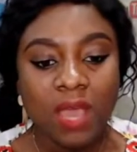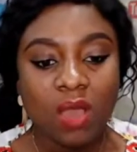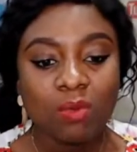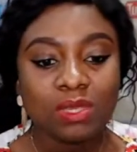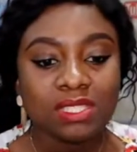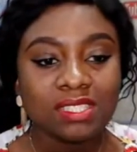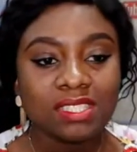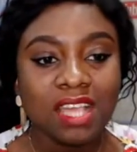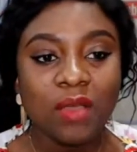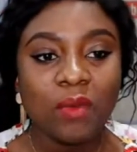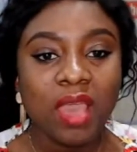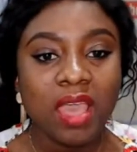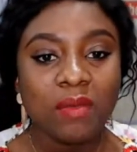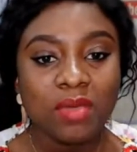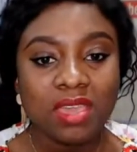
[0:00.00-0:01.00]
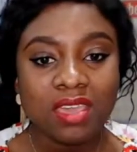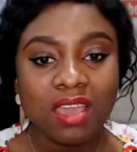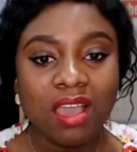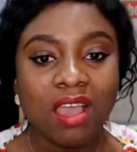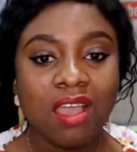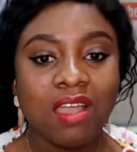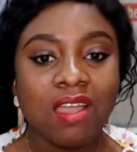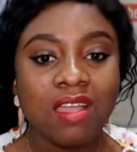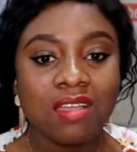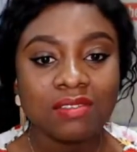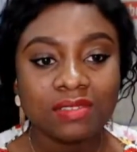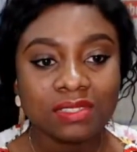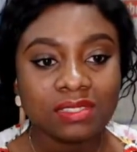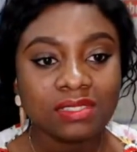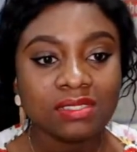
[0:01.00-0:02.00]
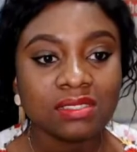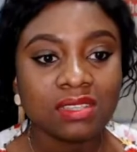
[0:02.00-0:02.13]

be stuck where we are.